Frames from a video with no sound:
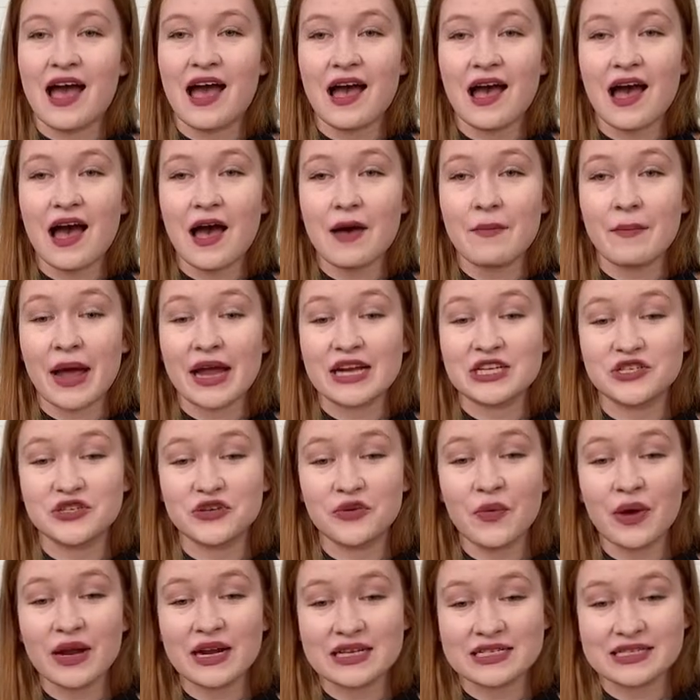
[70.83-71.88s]
Um, I do
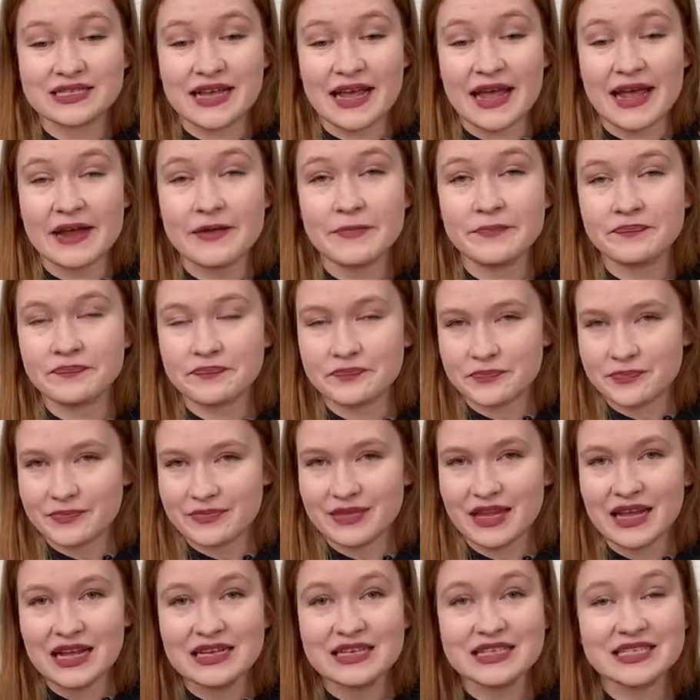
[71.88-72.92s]
want to say
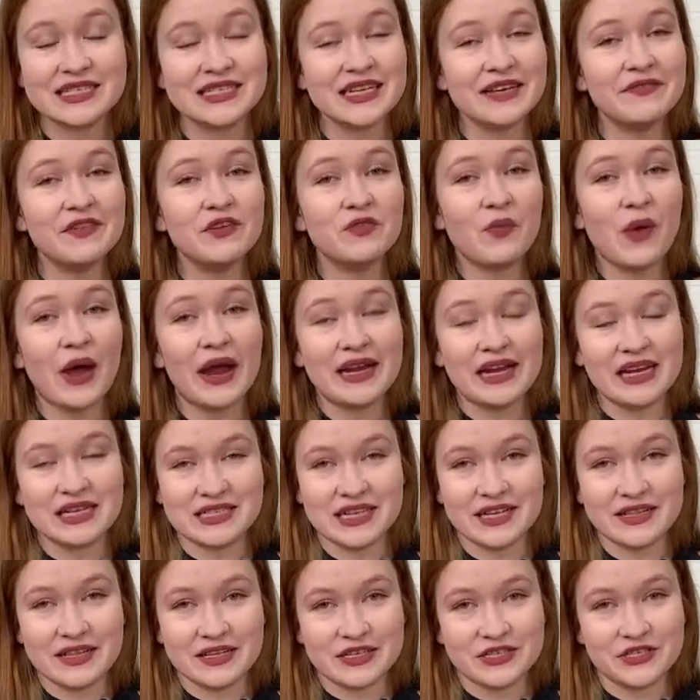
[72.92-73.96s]
Stephen White is
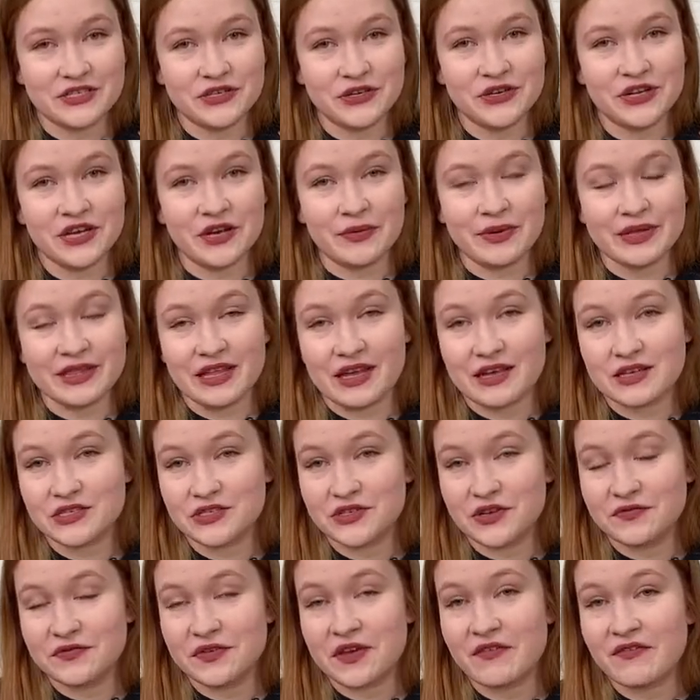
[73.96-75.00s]
in the studio with us,
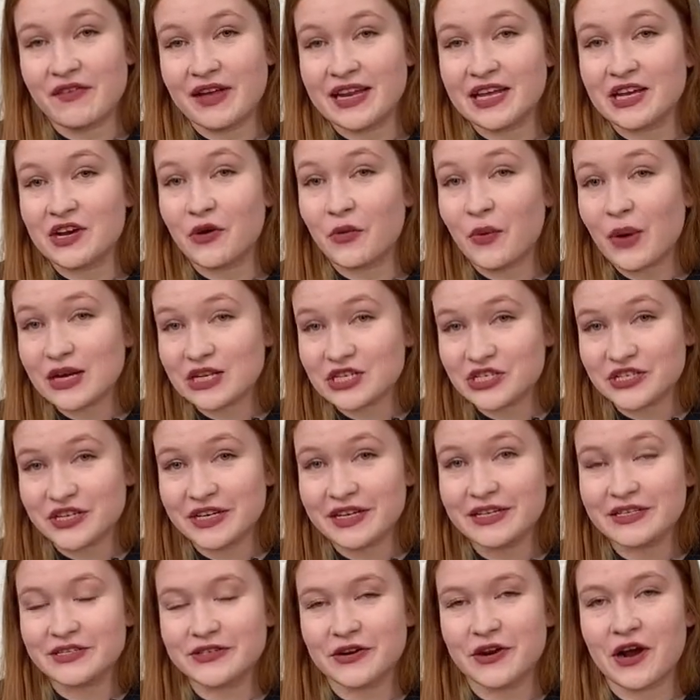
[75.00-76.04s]
so if you have any
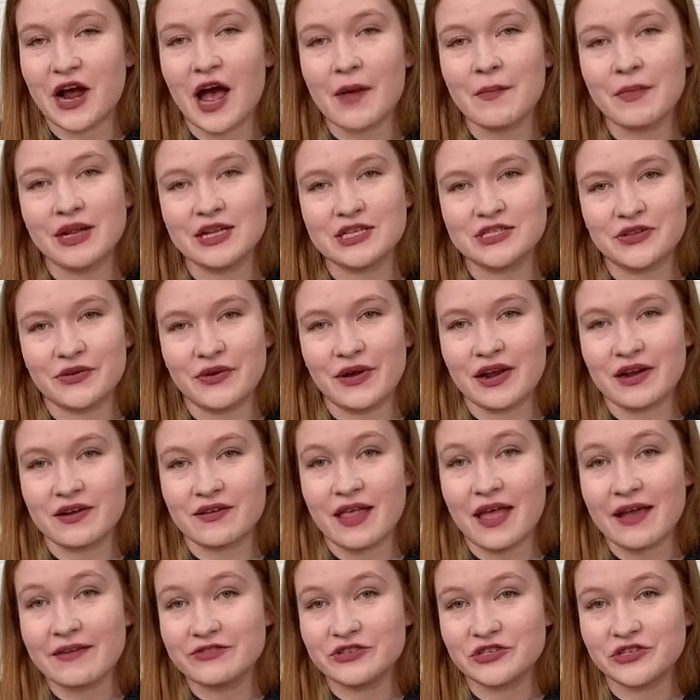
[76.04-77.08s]
questions or comments throughout our
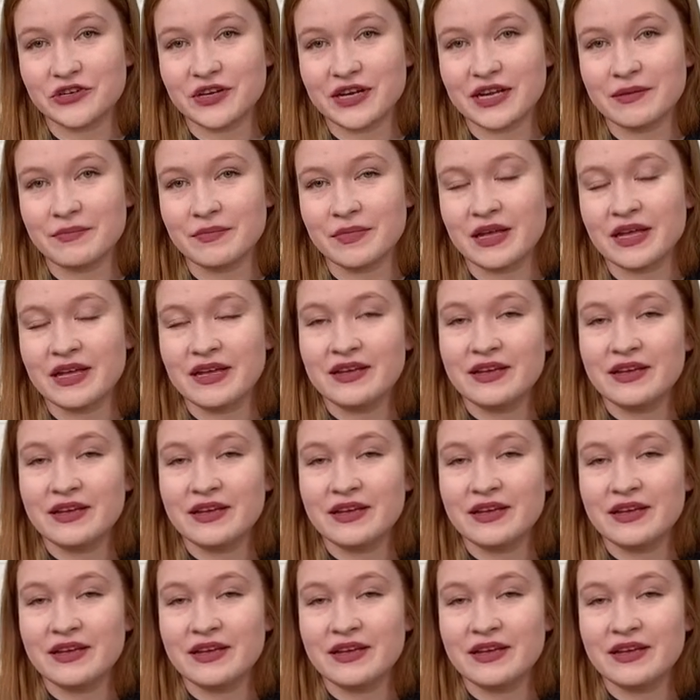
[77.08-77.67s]
live stream,